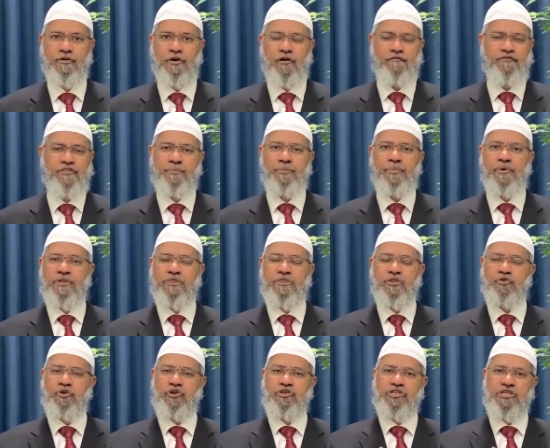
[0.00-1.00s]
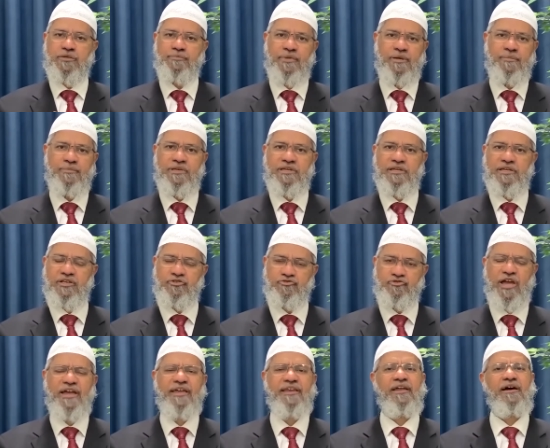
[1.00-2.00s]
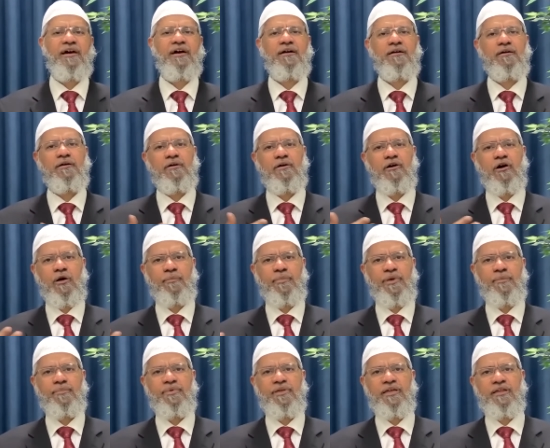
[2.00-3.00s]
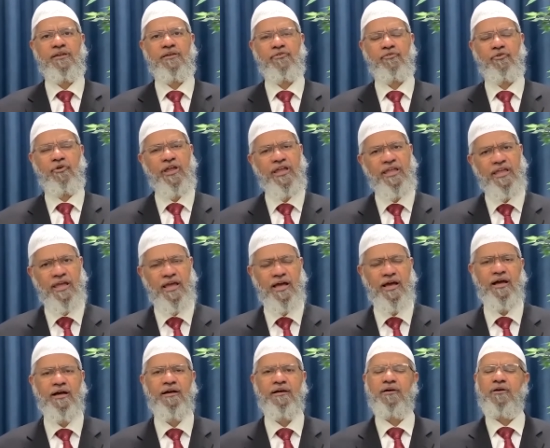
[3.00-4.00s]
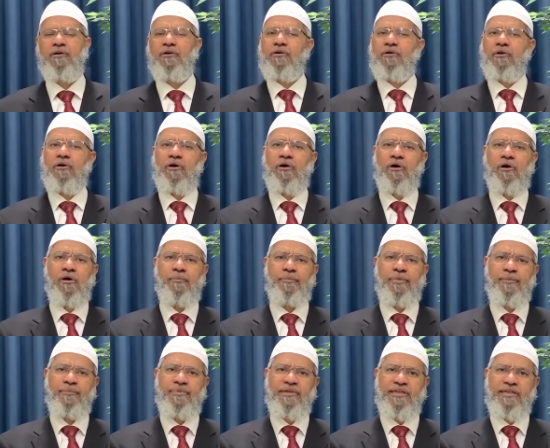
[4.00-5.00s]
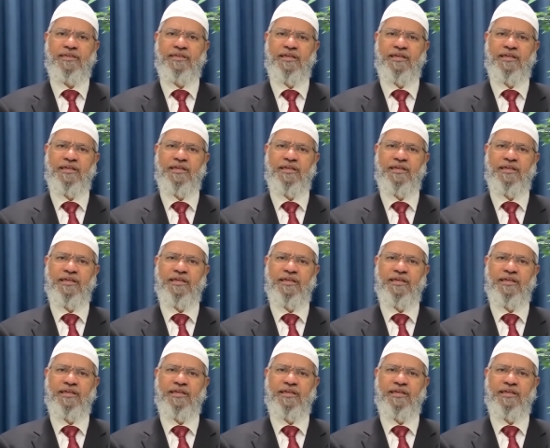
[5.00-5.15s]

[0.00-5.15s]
of the persecution, maybe in China, or maybe in Burma, or maybe